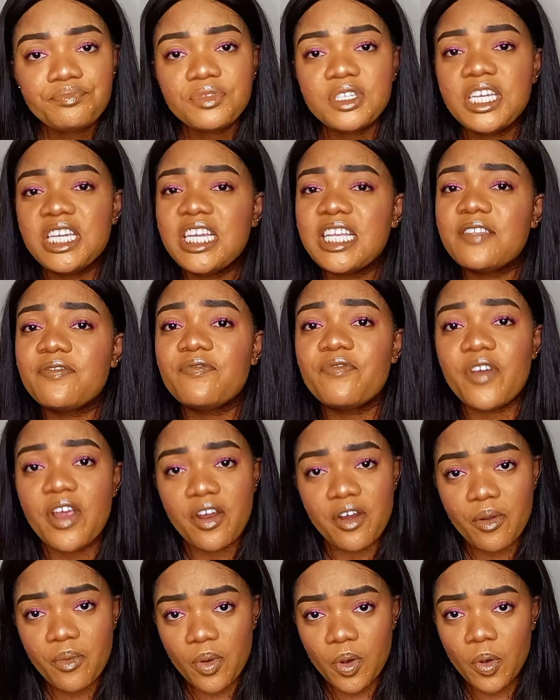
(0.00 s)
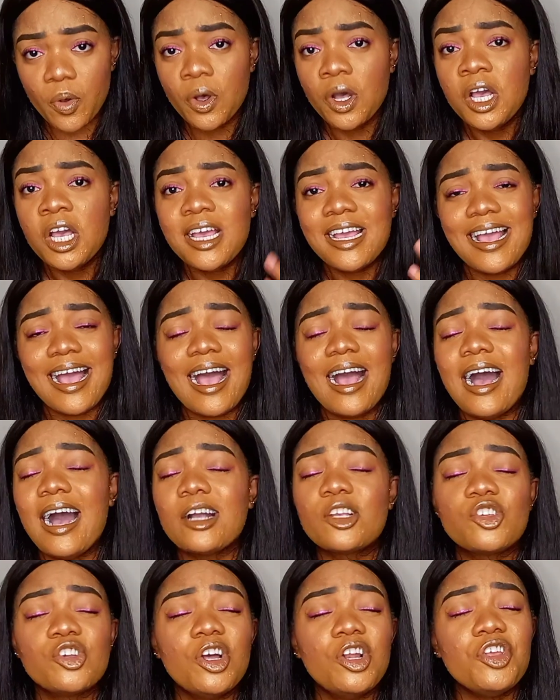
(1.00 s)
eat very well.
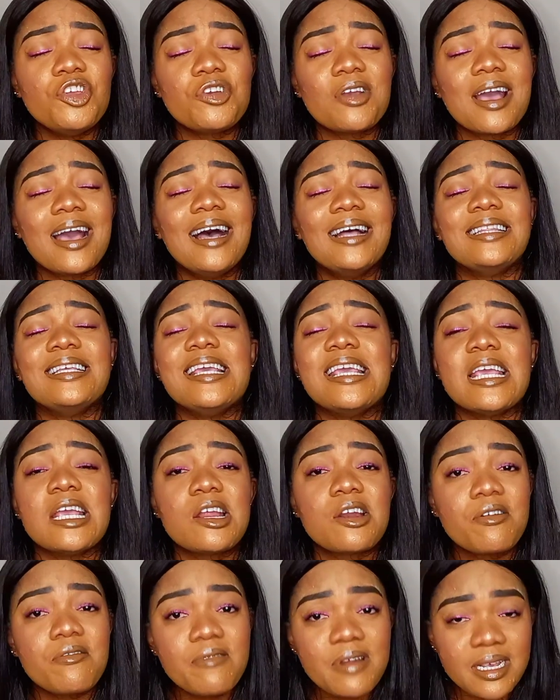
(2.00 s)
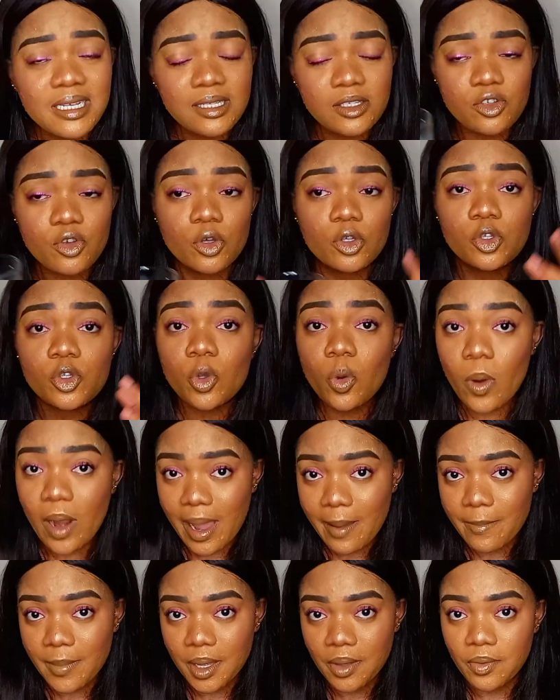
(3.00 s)
Actually, you can increase your square
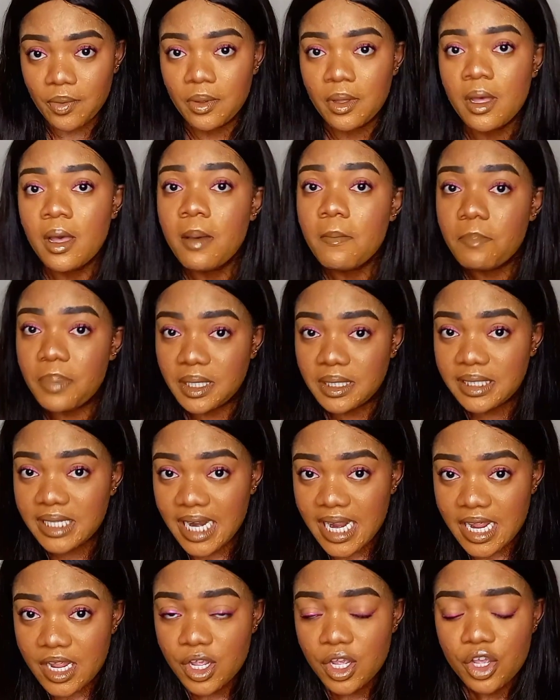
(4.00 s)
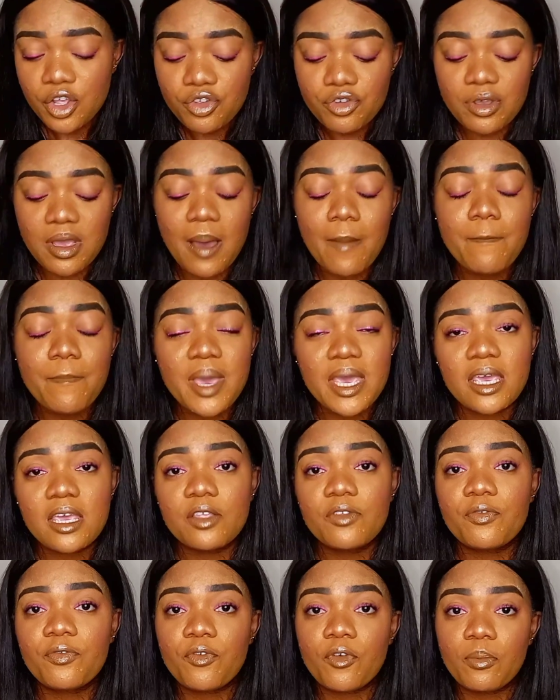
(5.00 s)
meal per day. You can make it
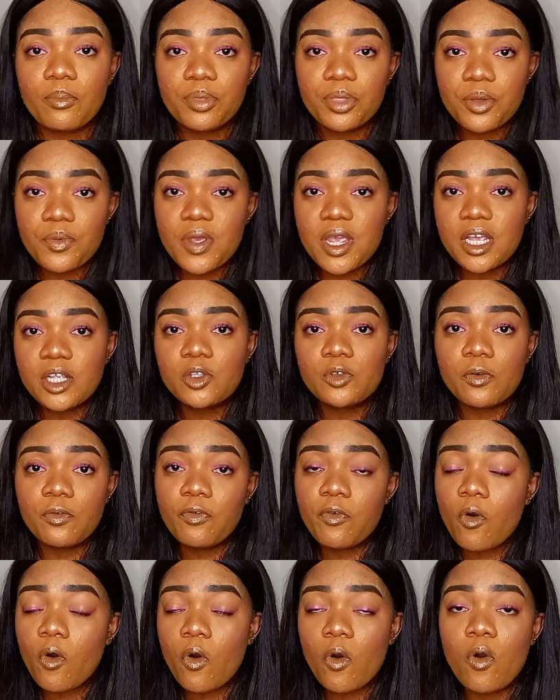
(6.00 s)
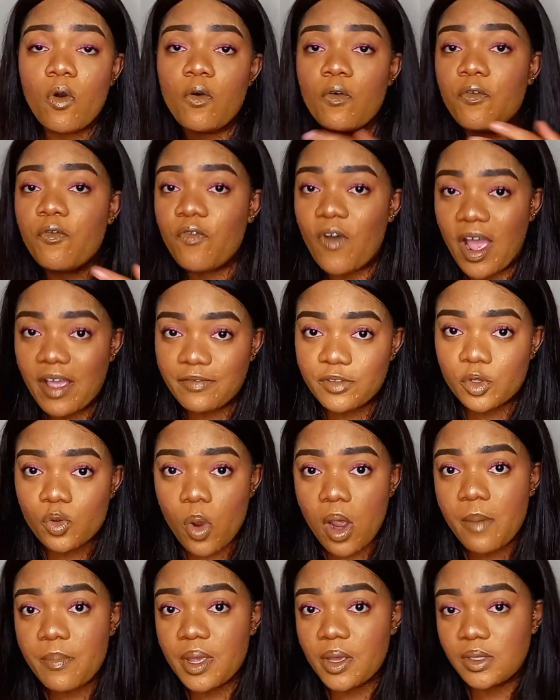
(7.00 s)
from 3 to 4 or 5
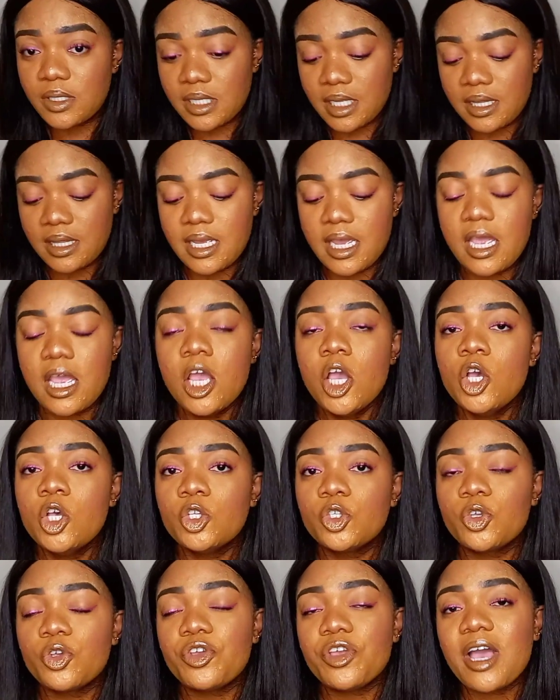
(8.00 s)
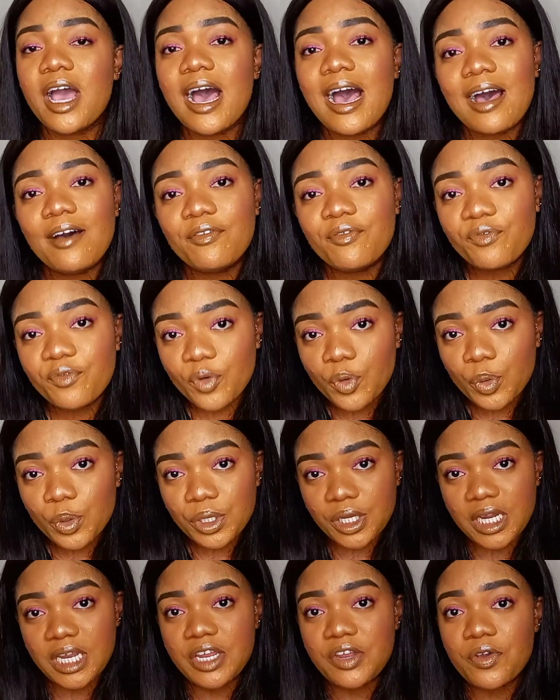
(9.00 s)
square meals a day. So you have food
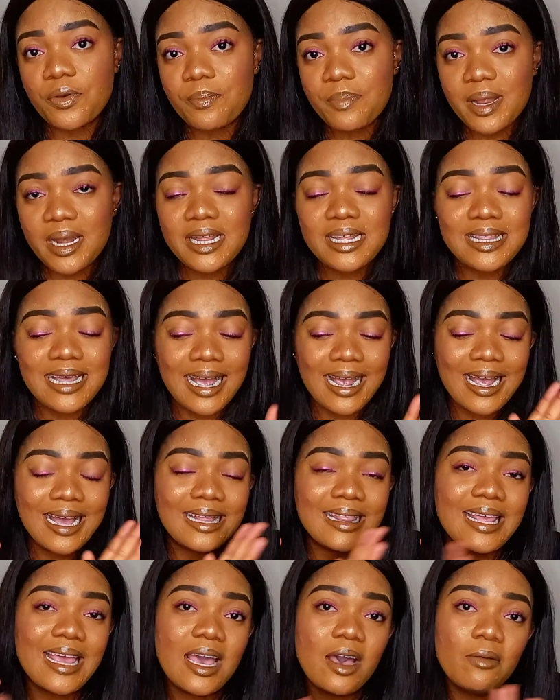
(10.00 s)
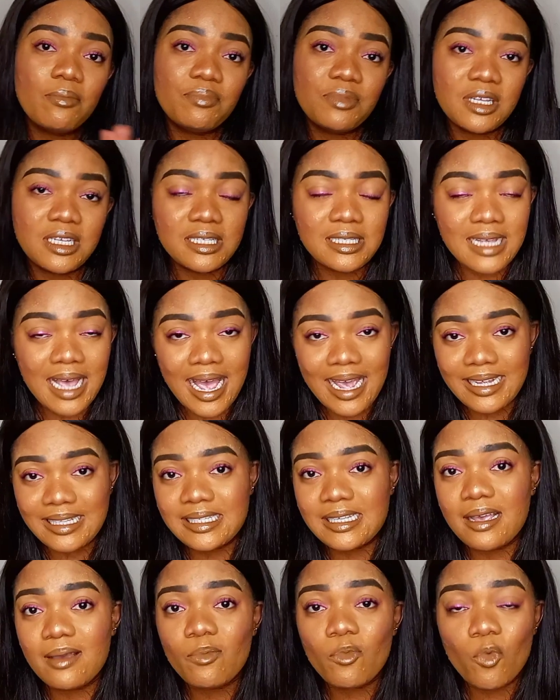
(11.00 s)
in your belly that can help this
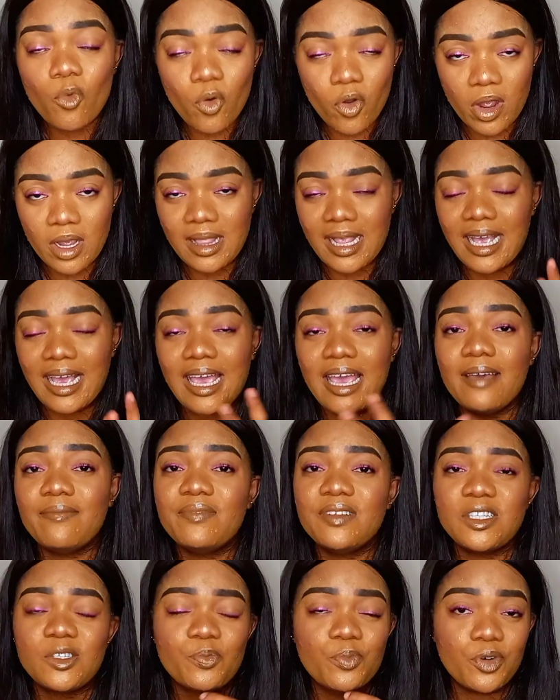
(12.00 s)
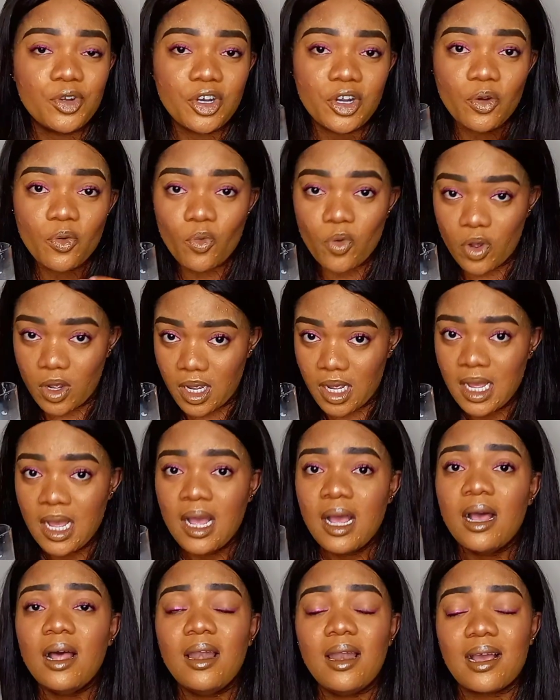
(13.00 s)
item work, that can help this product work.
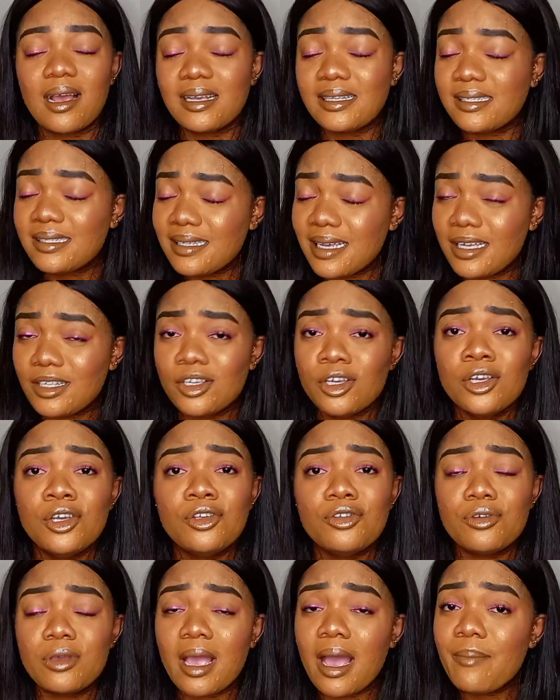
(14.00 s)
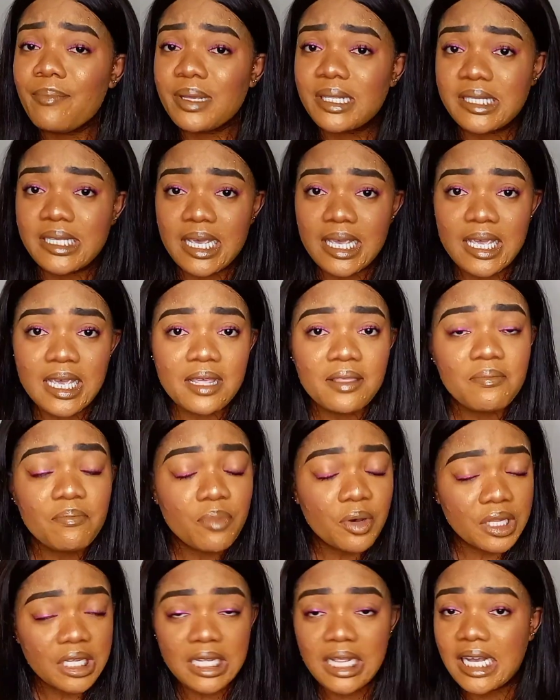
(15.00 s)
Like I said, you can't be taking
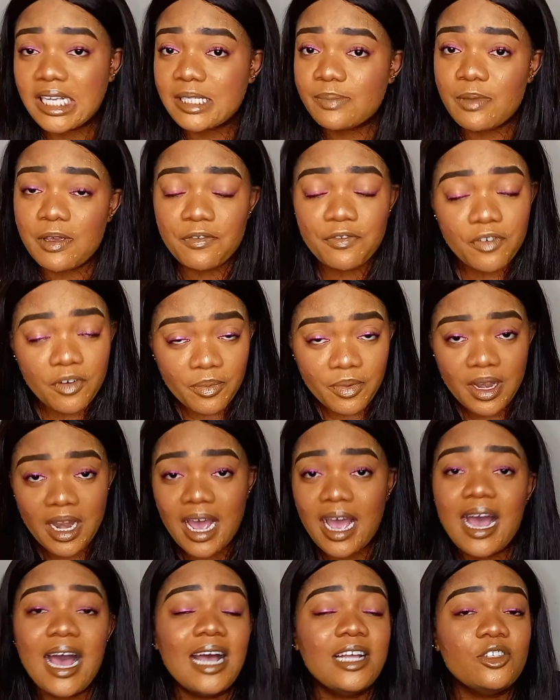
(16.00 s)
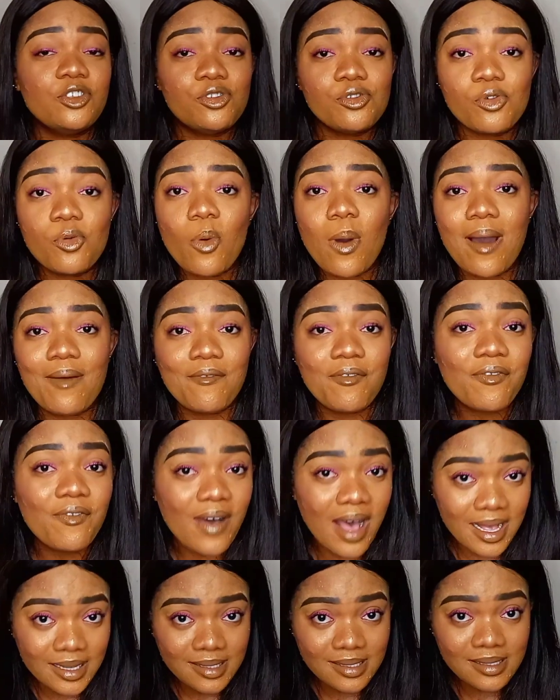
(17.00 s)
body enhancement formula and you go and
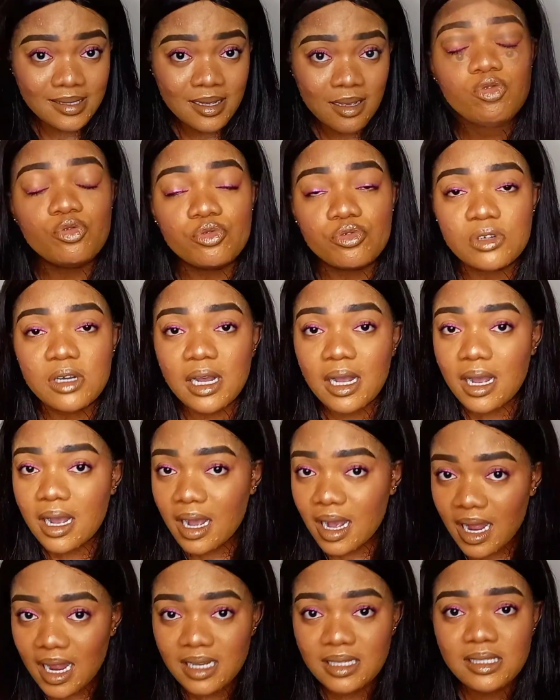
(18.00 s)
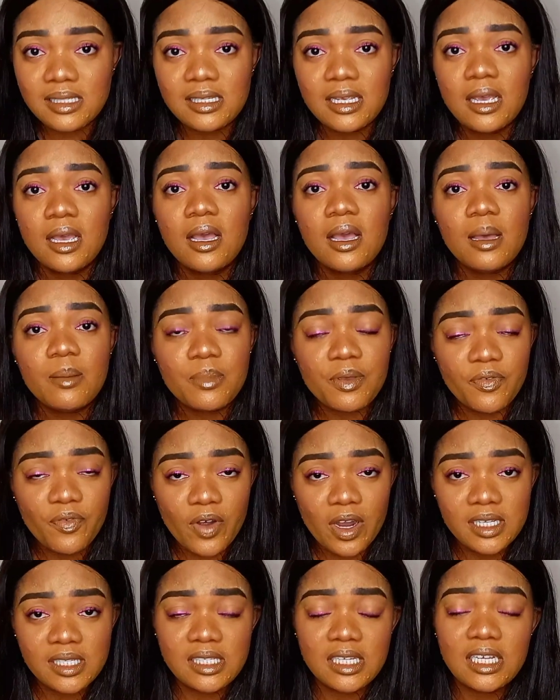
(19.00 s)
fast. You can't be
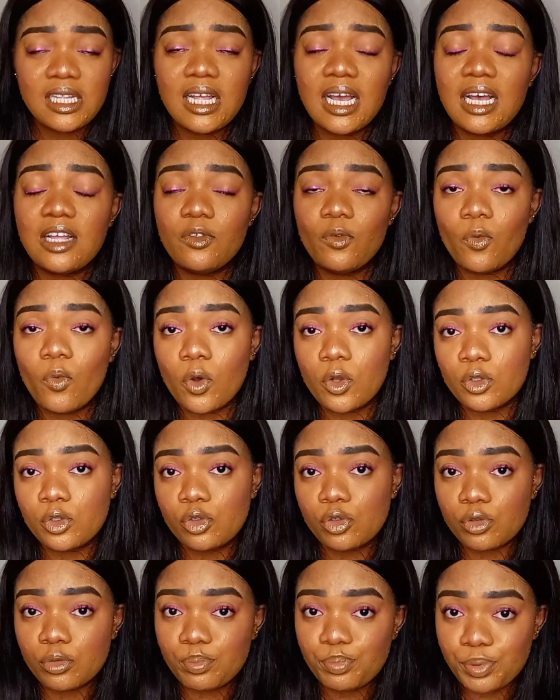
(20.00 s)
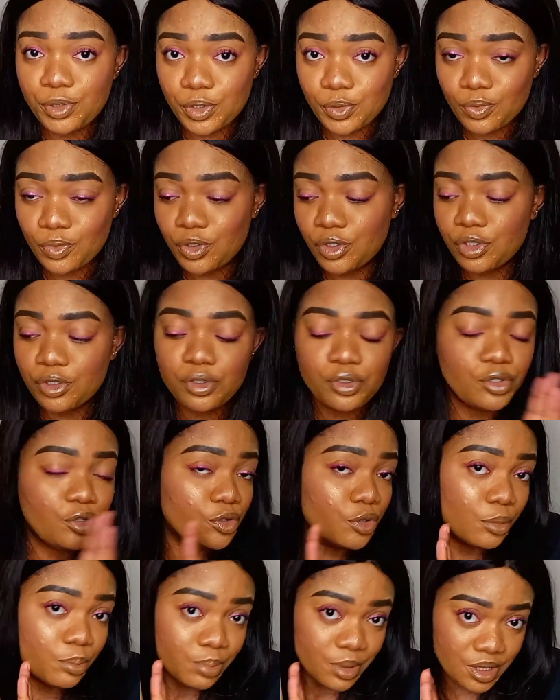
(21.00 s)
fasting and want to build
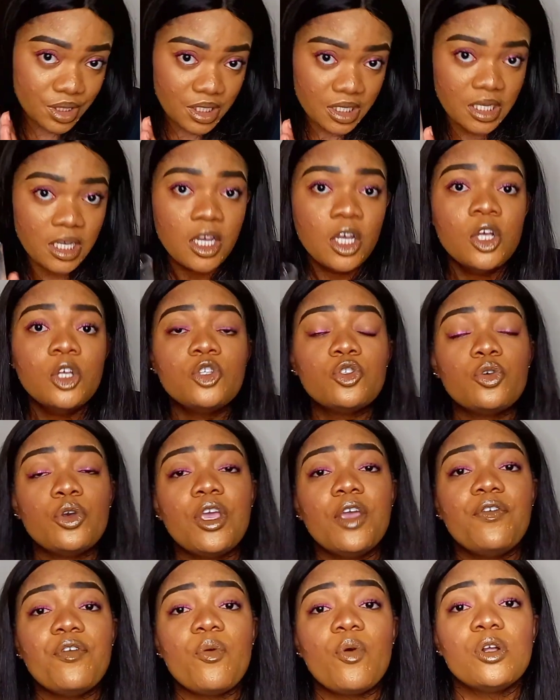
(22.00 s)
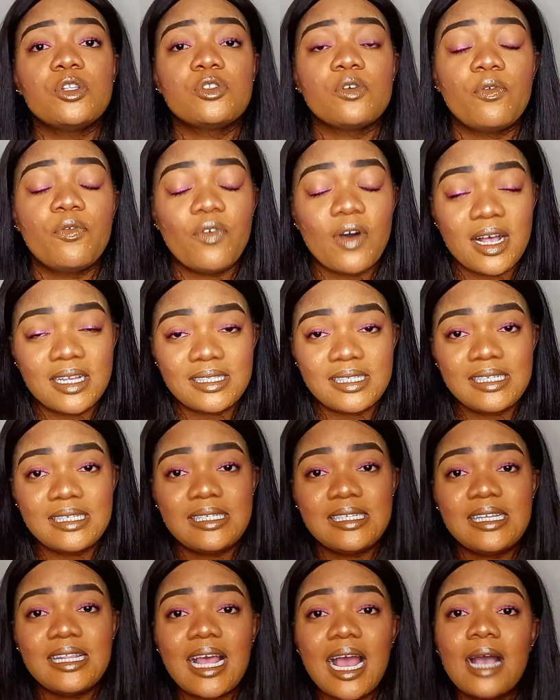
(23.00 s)
your body. So if you want to fast, it's
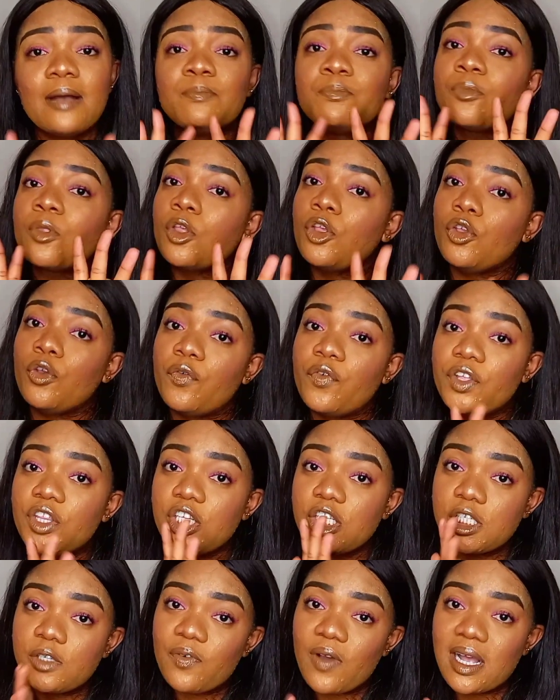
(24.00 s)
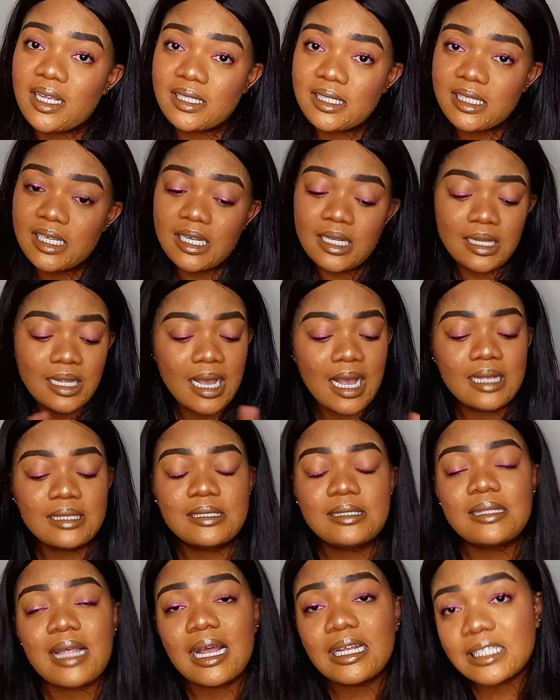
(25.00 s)
either you finish fasting and
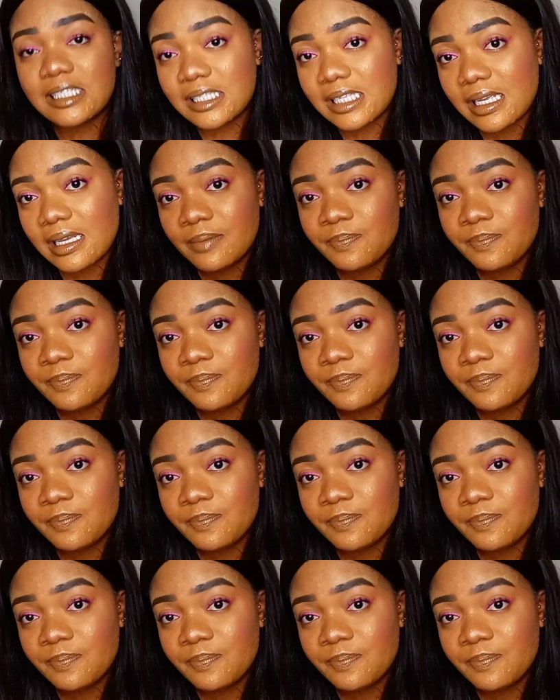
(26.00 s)
start